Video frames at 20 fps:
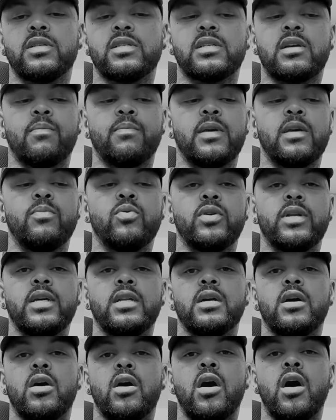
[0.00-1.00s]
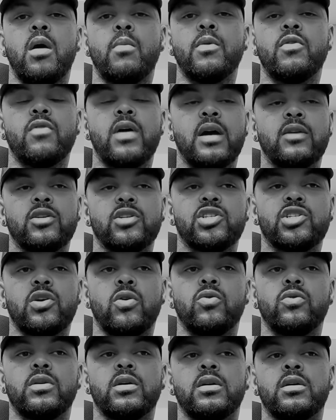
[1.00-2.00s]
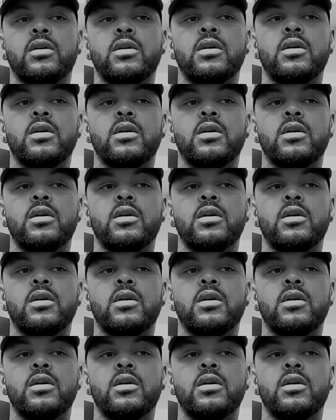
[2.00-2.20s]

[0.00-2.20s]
Some people need an arm around the shoulder